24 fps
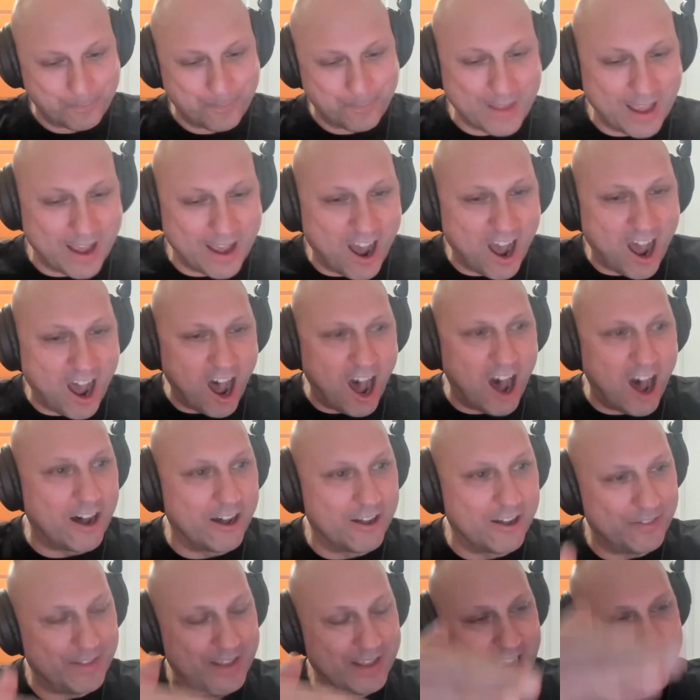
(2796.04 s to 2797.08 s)
a hut
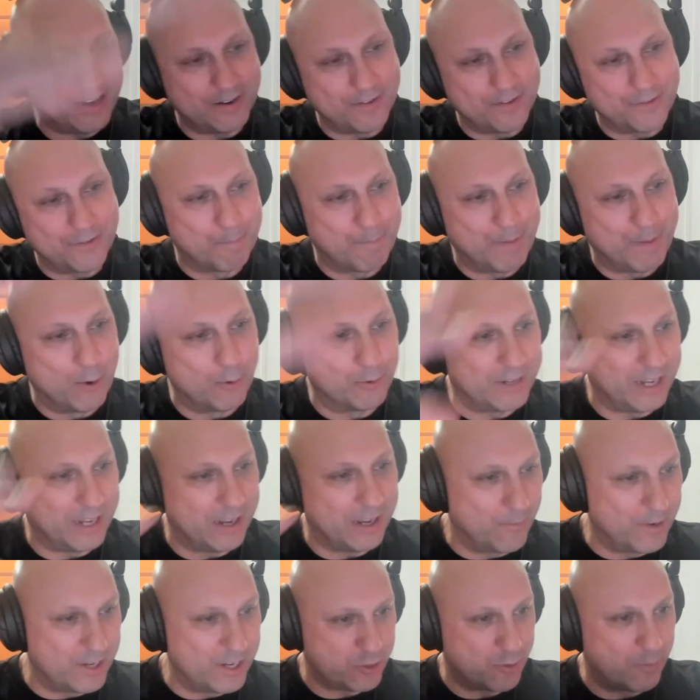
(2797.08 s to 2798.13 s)
at the end of the
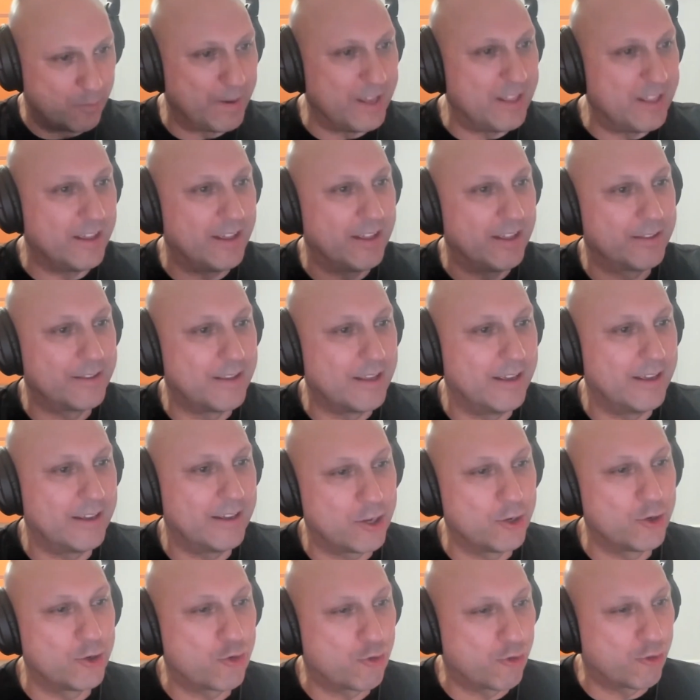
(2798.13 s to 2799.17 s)
building, which would be the
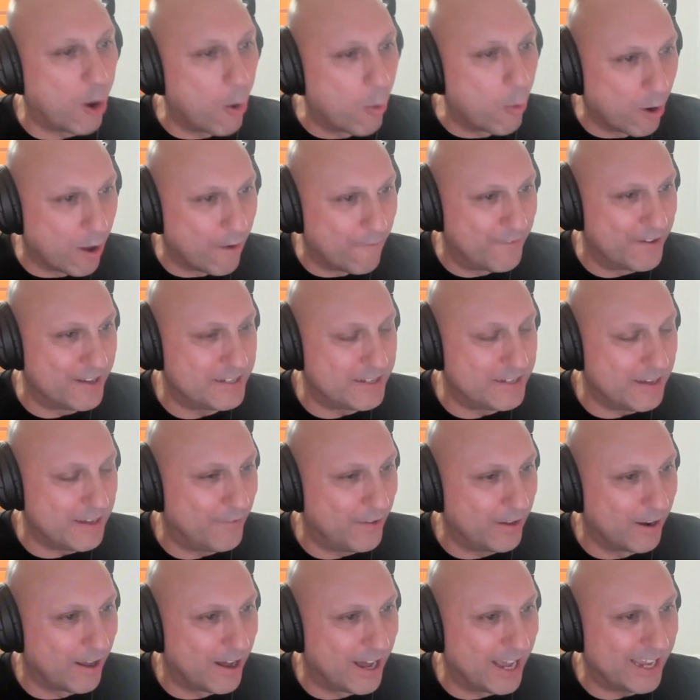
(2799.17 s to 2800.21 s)
control office, if
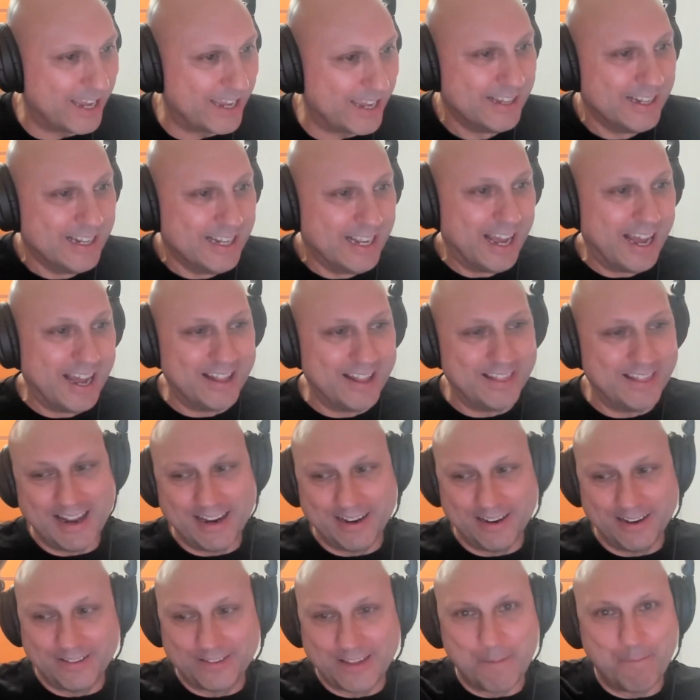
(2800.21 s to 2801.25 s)
you like, and
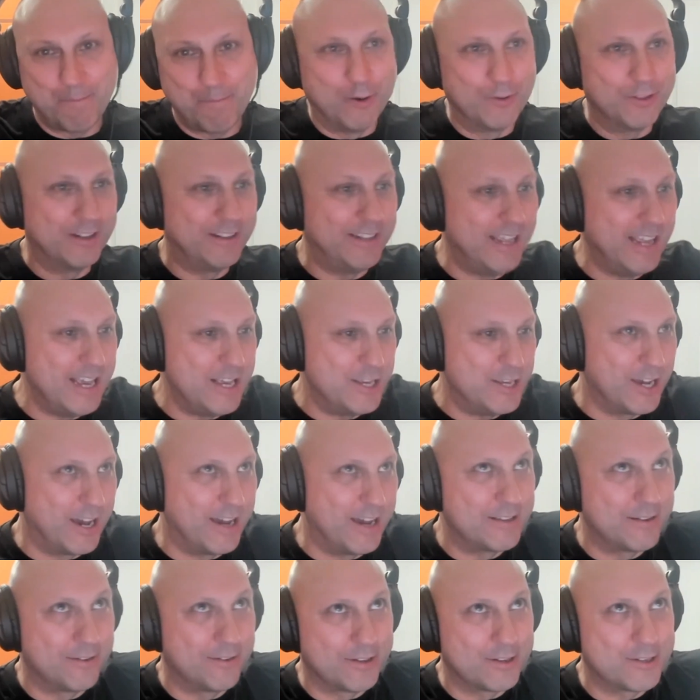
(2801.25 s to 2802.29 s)
then they'd put the
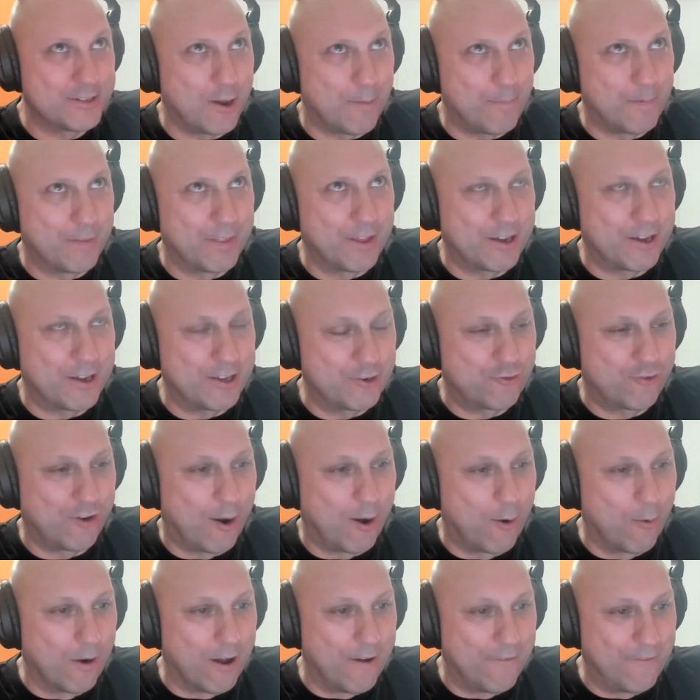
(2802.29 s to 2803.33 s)
DJs on the top of the
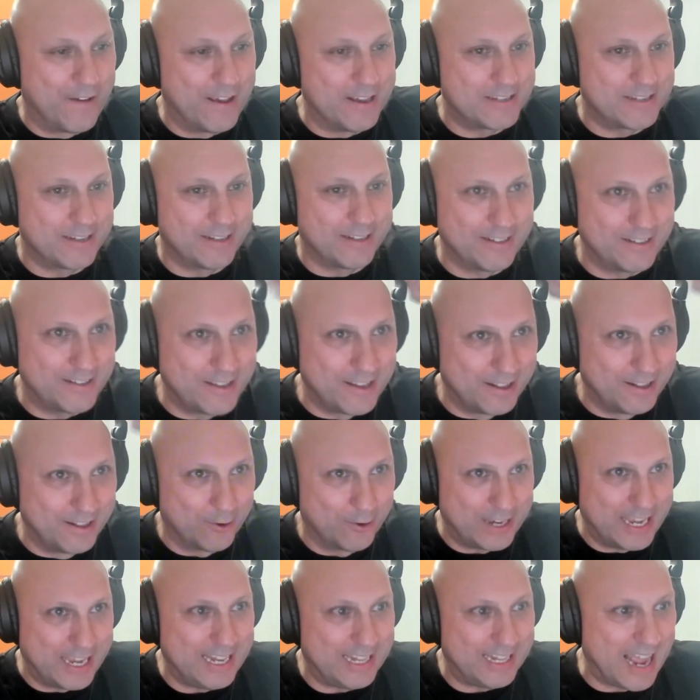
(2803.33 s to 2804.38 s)
control office and
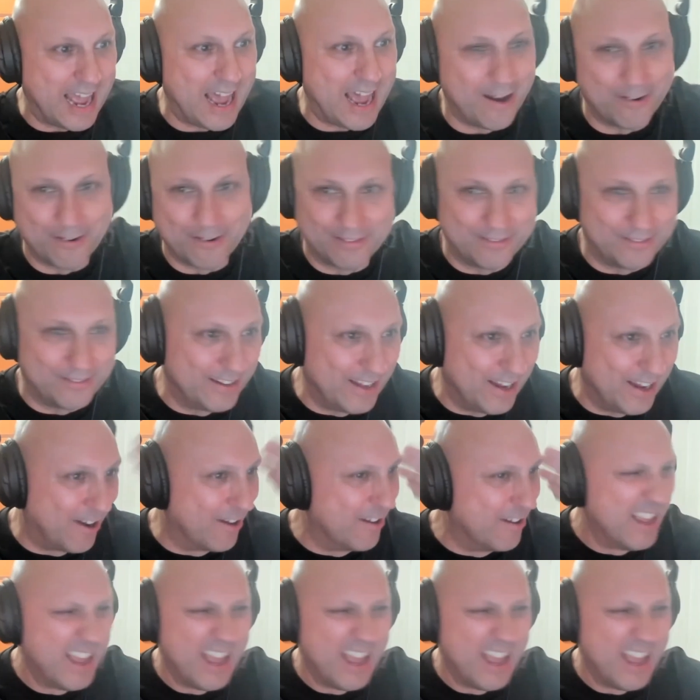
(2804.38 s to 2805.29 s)
looking down, you know,